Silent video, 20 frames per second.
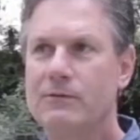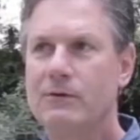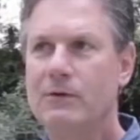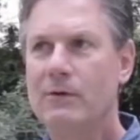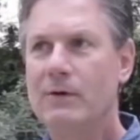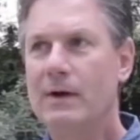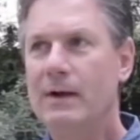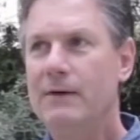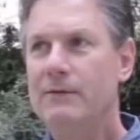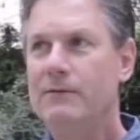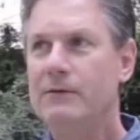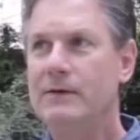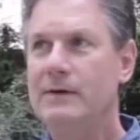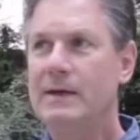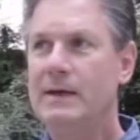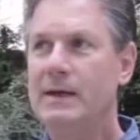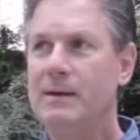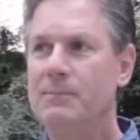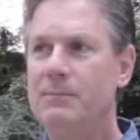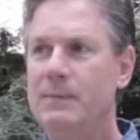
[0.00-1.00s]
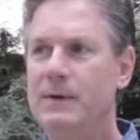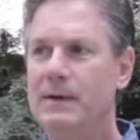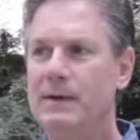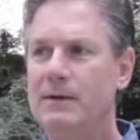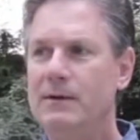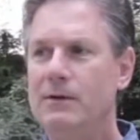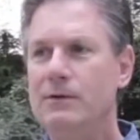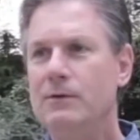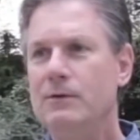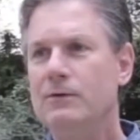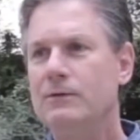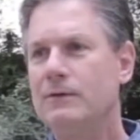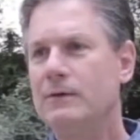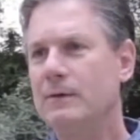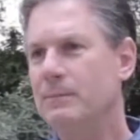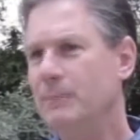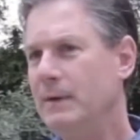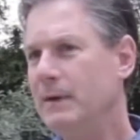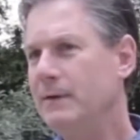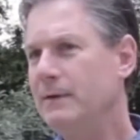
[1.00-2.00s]
Solar energy can be used
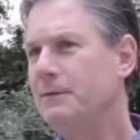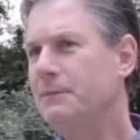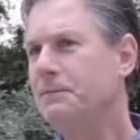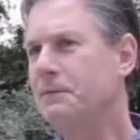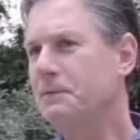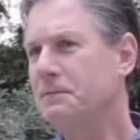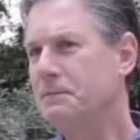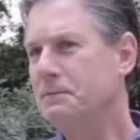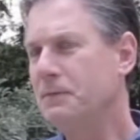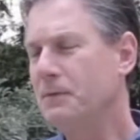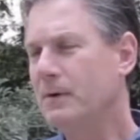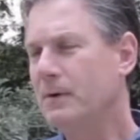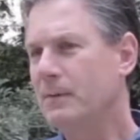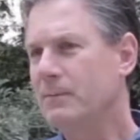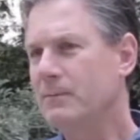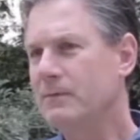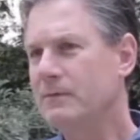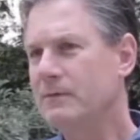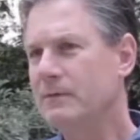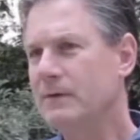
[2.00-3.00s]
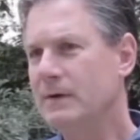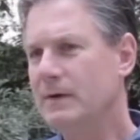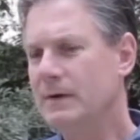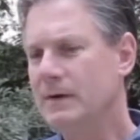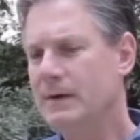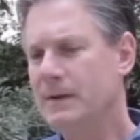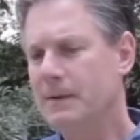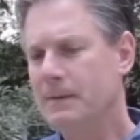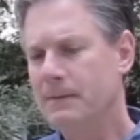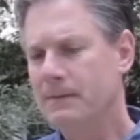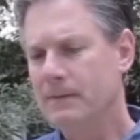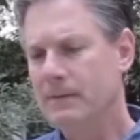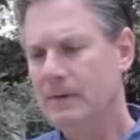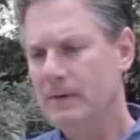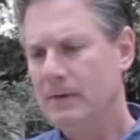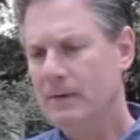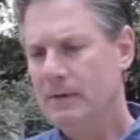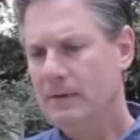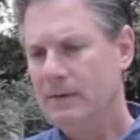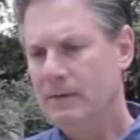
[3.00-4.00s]
in many different forms. Uh,
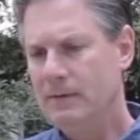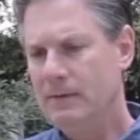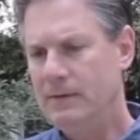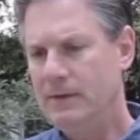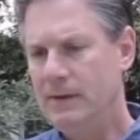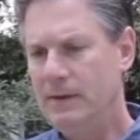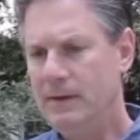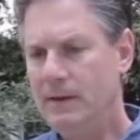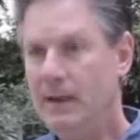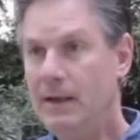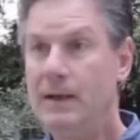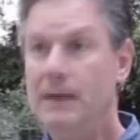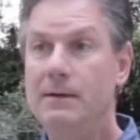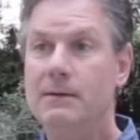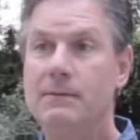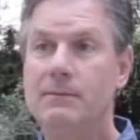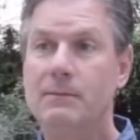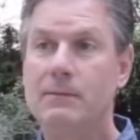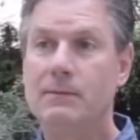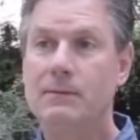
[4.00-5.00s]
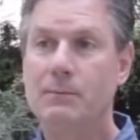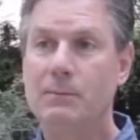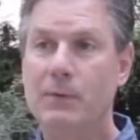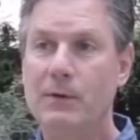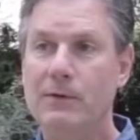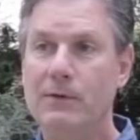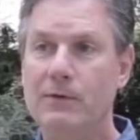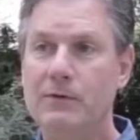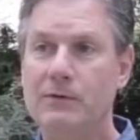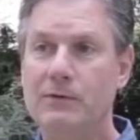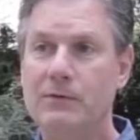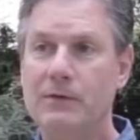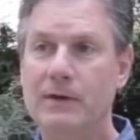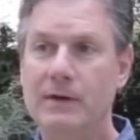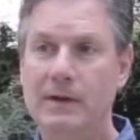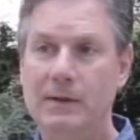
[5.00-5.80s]
the heat produced to